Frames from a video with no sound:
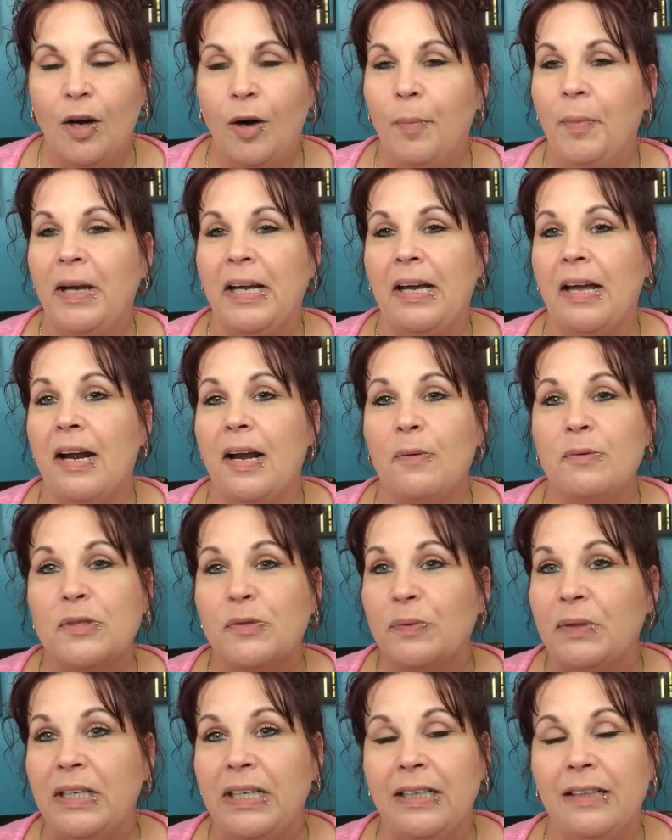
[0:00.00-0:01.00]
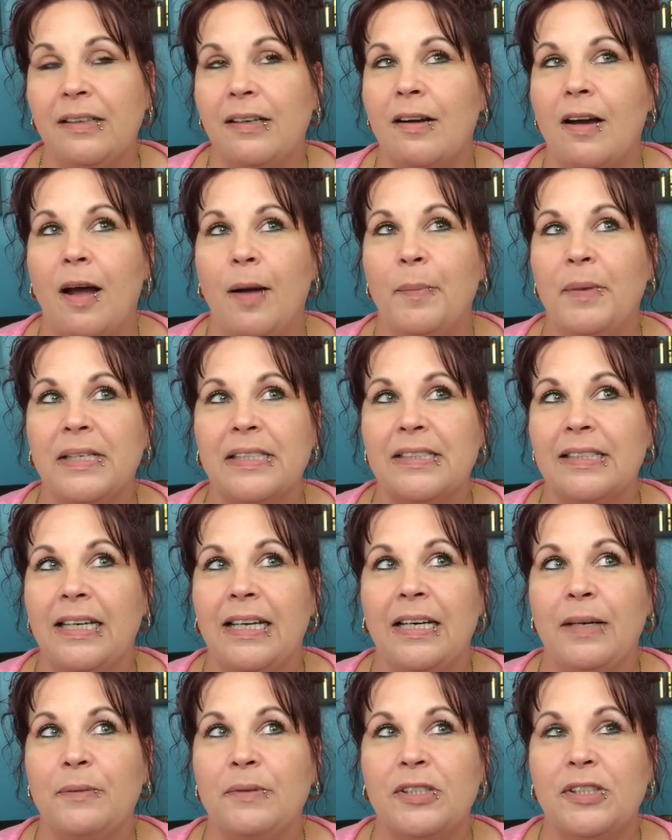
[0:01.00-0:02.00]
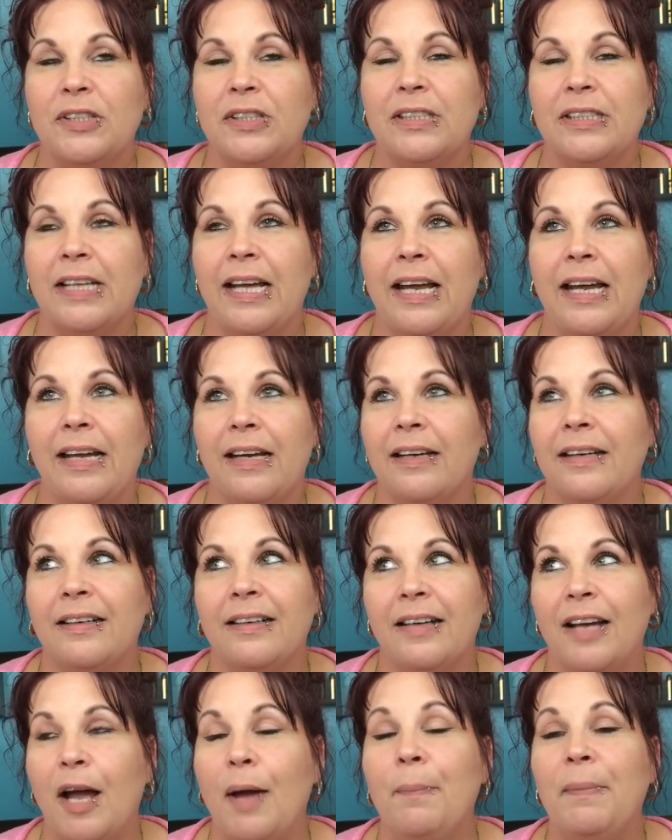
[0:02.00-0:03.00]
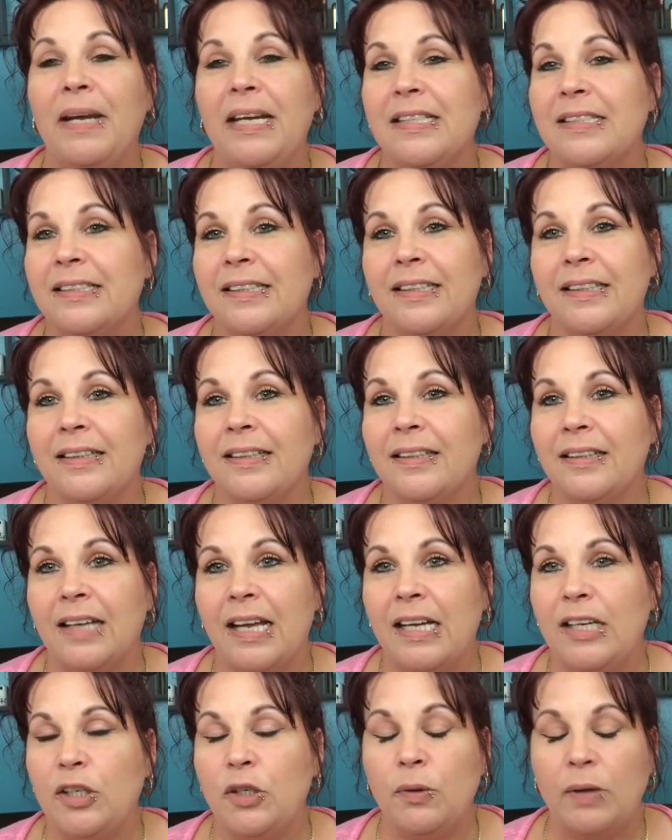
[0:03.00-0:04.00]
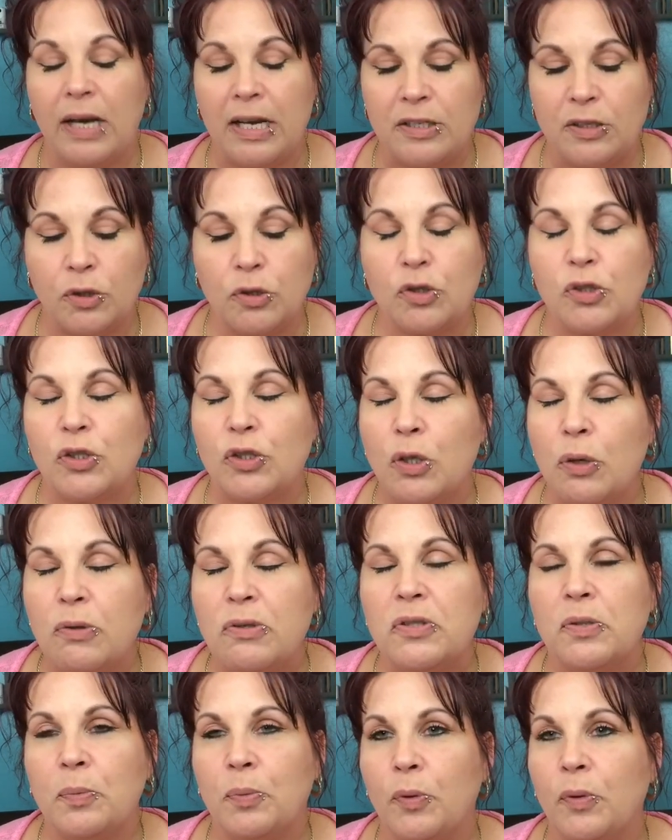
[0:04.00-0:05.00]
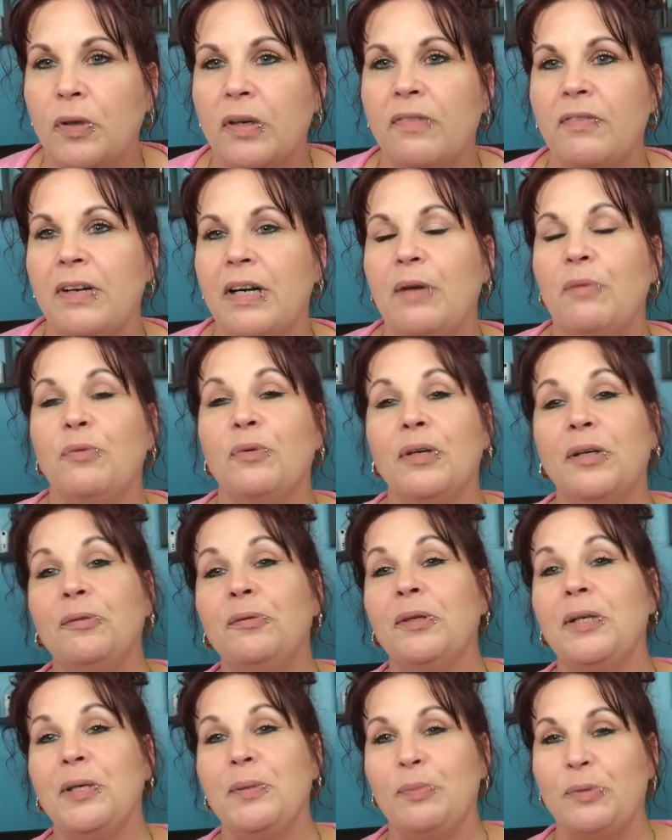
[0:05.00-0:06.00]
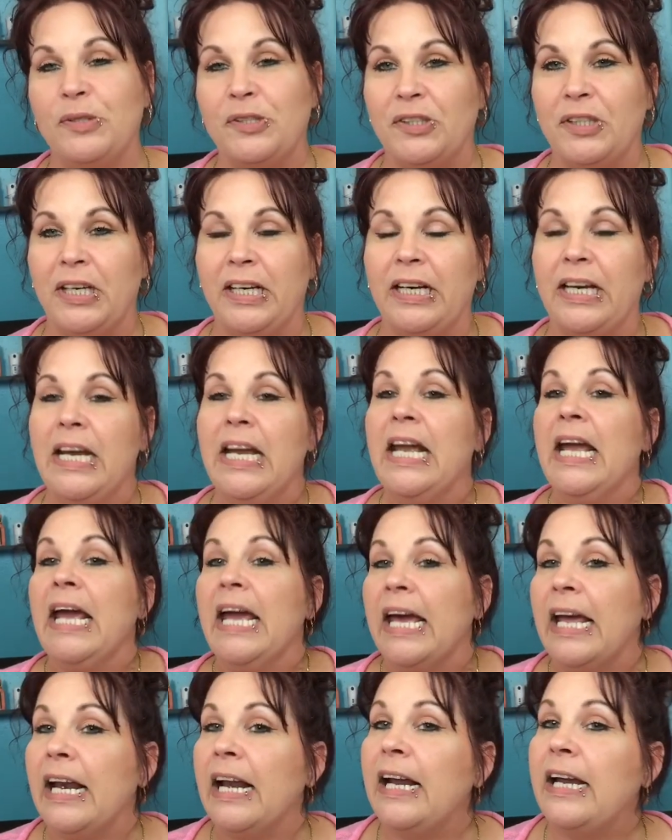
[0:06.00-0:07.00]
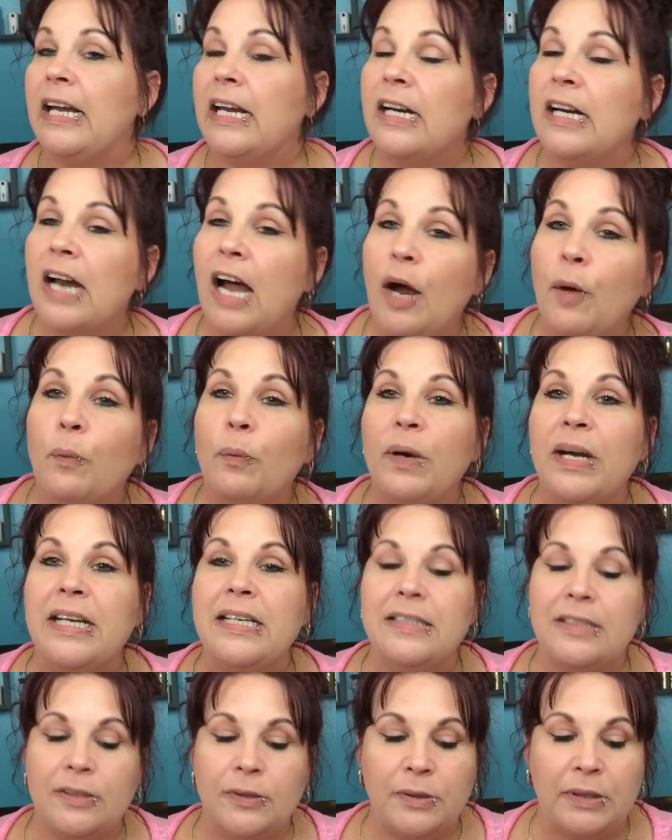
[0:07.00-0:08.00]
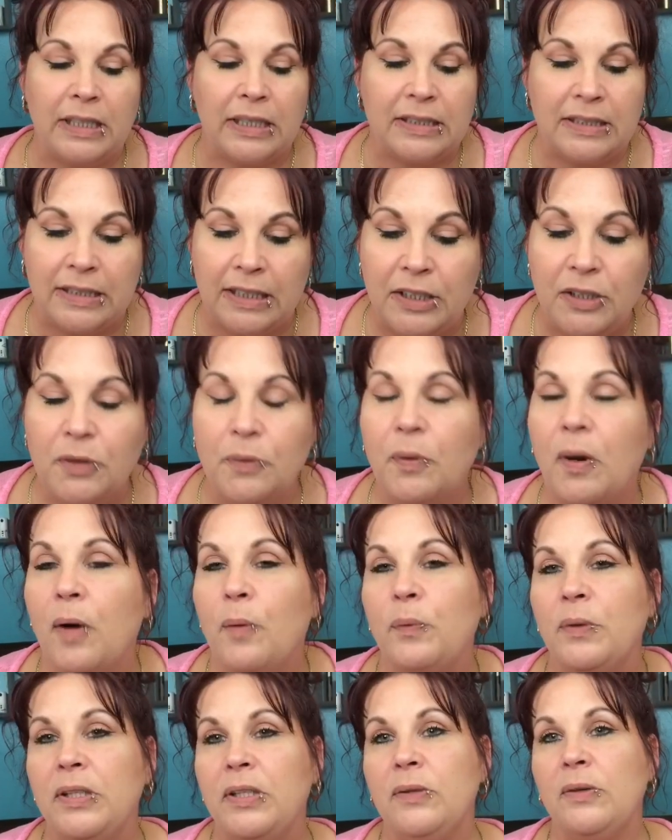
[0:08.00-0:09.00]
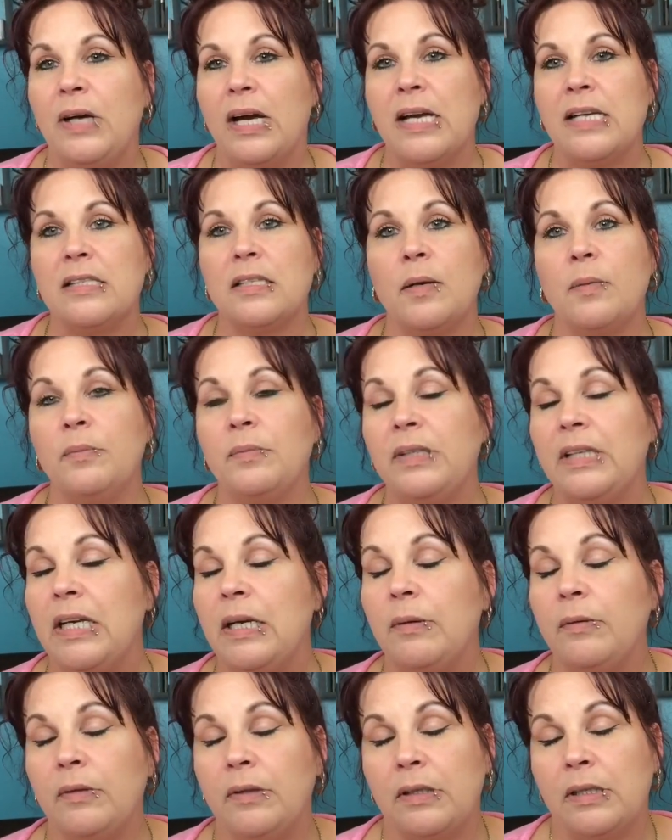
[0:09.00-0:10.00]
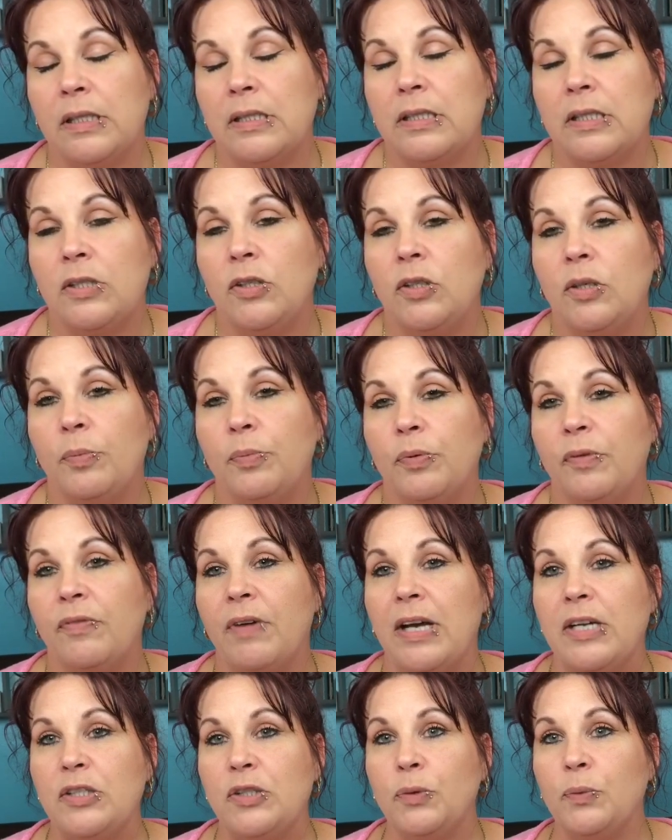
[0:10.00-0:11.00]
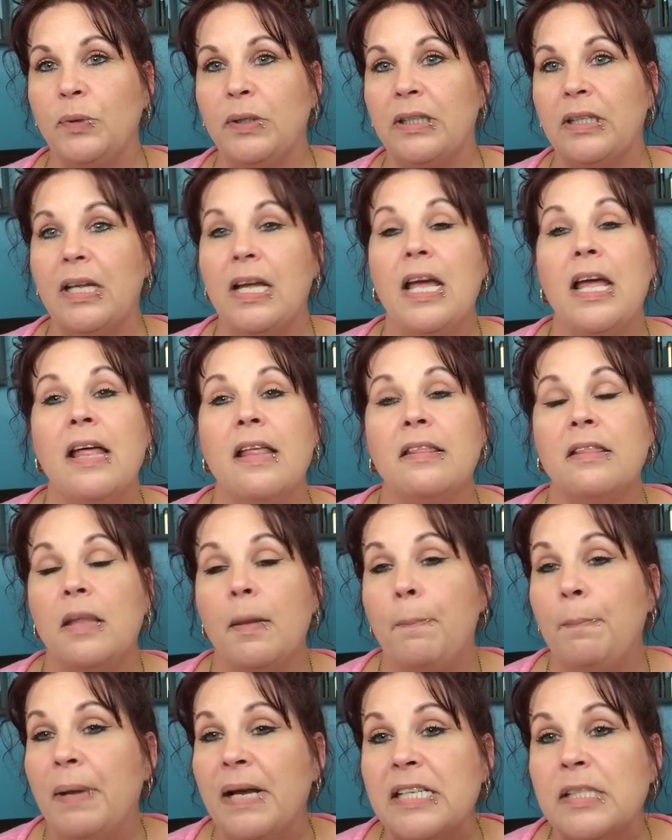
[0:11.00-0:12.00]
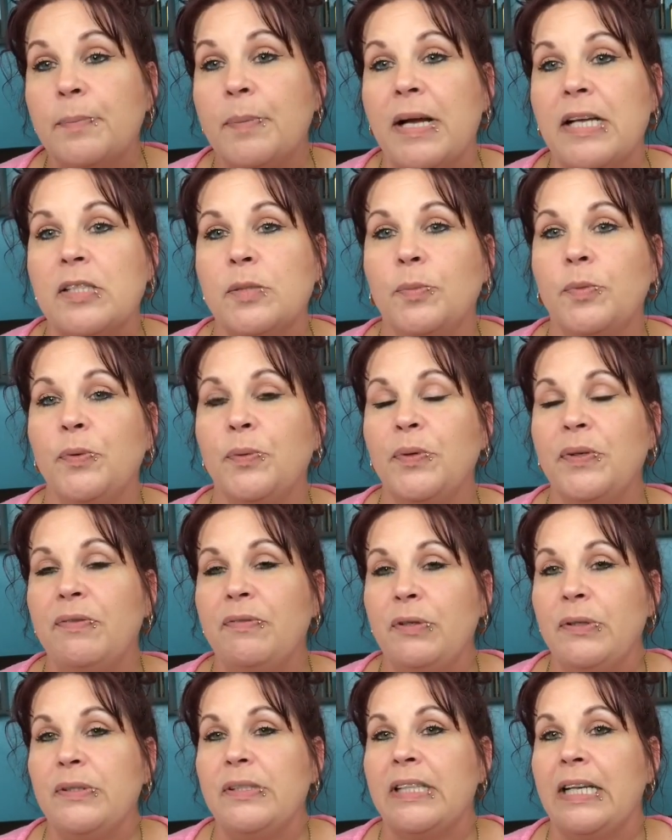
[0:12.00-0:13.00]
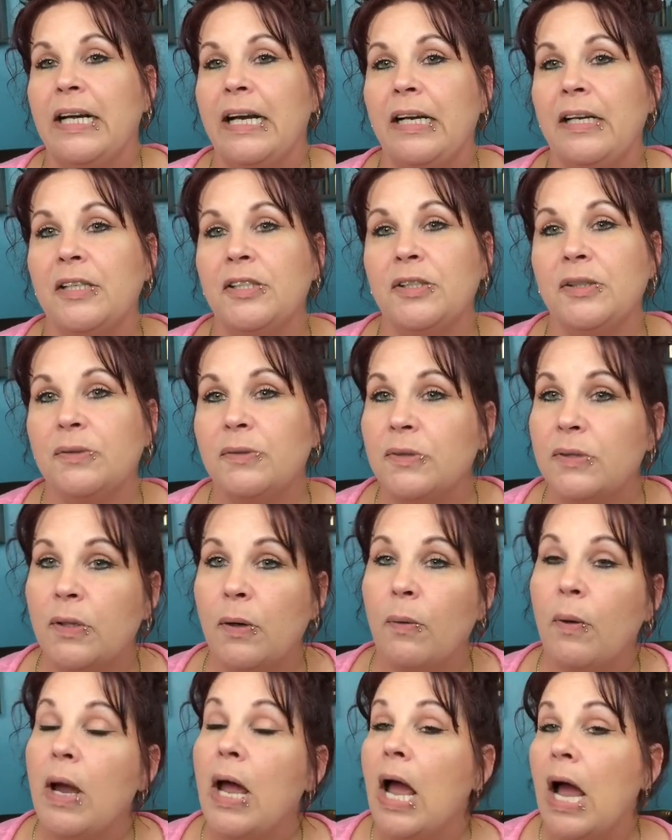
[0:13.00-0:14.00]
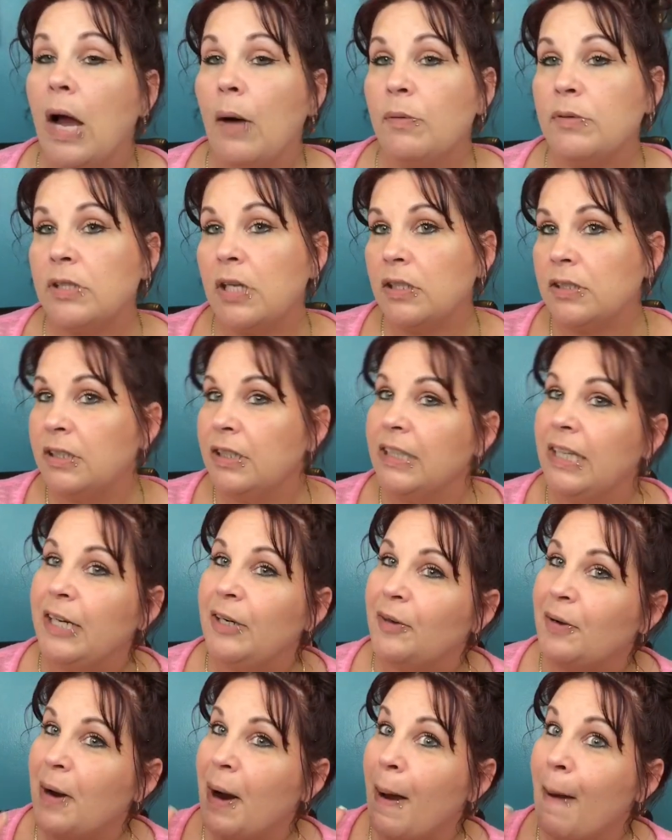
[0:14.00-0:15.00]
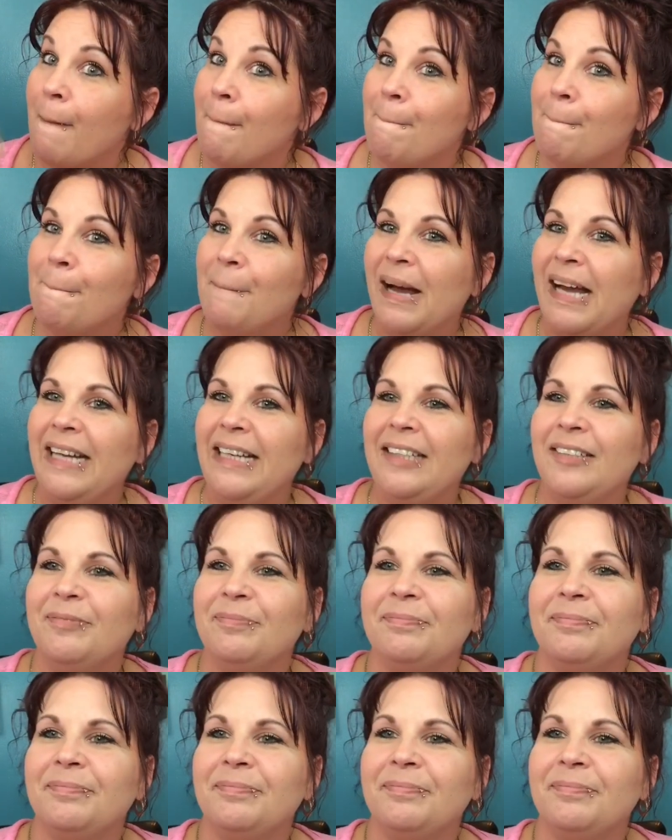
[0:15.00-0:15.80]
Oh my God, I was reading the comments and it was just like, amazing. Like you guys are so supportive and I really, really appreciate it. And I cannot wait to continue on with you guys and continue to provide you with the best possible reviews that I can do. So I will talk to you later. Bye.